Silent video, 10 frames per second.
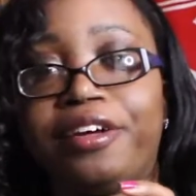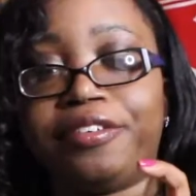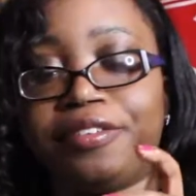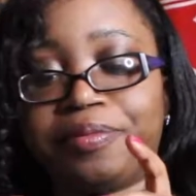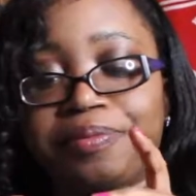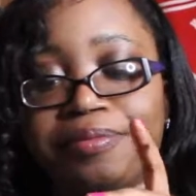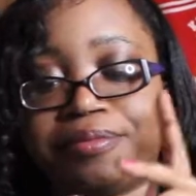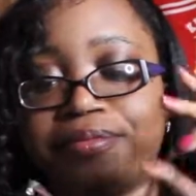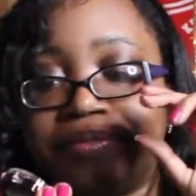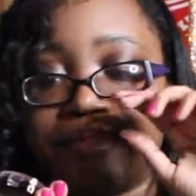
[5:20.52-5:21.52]
Love.
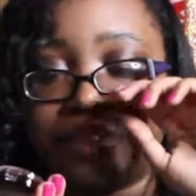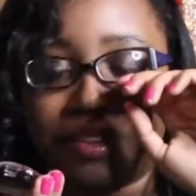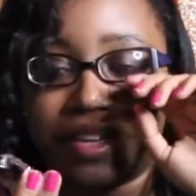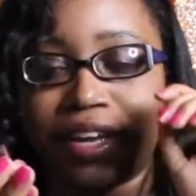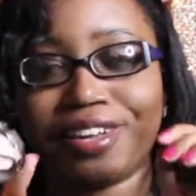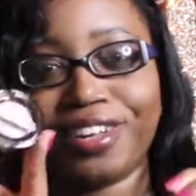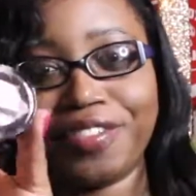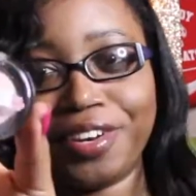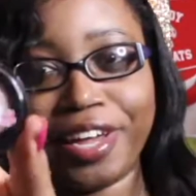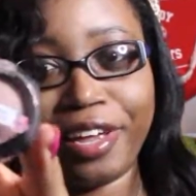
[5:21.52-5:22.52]
I
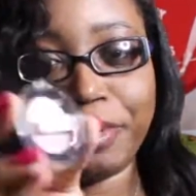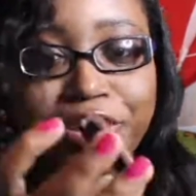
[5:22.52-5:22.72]
love the name.